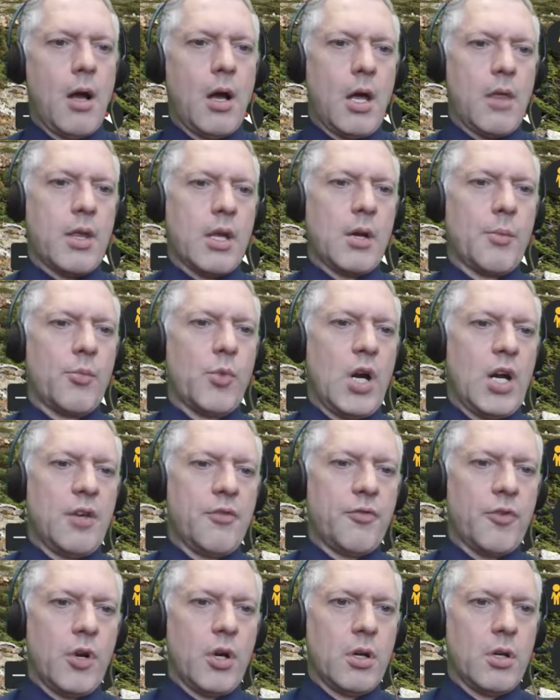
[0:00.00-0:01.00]
I think I'm ready
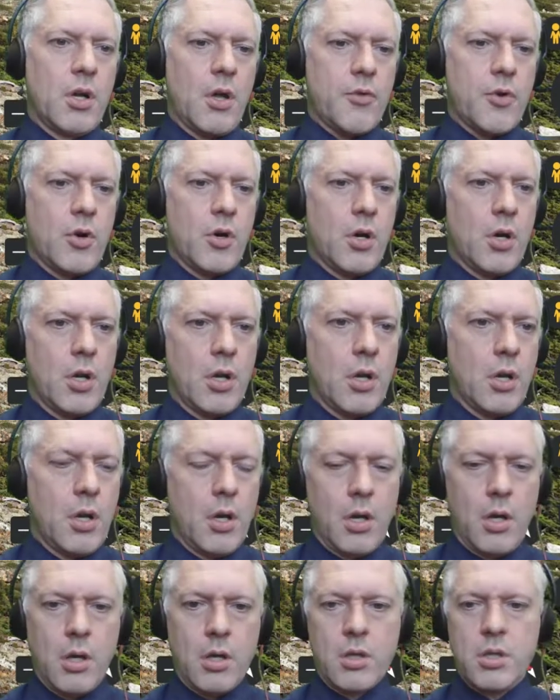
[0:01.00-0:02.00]
for another
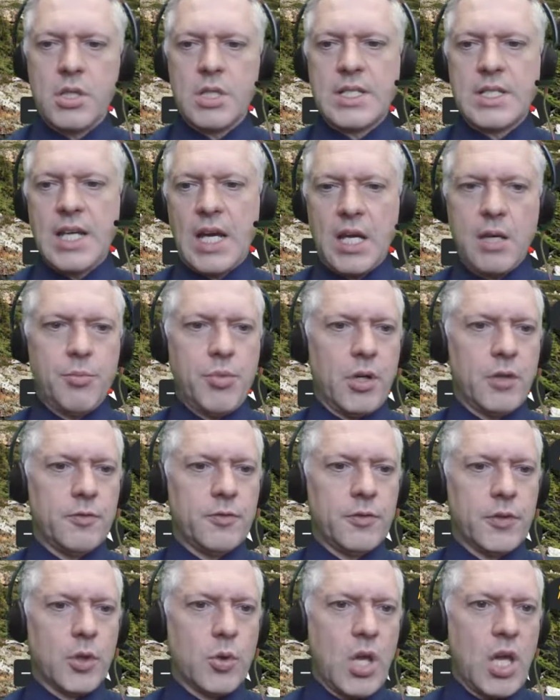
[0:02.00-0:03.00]
type
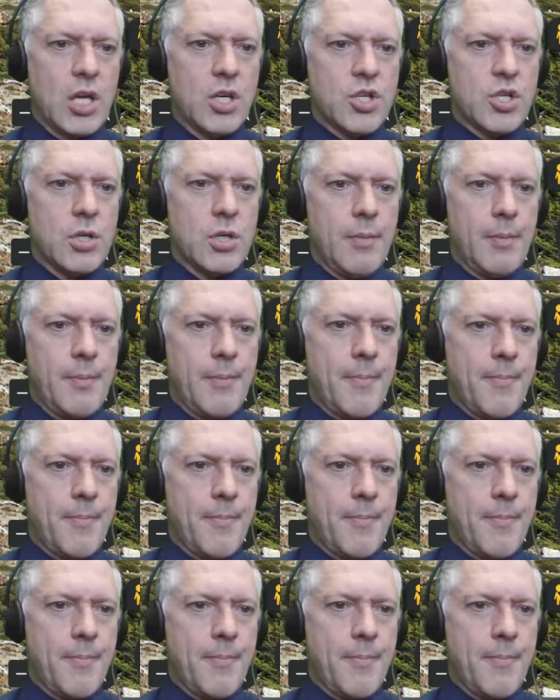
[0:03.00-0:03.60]
of location.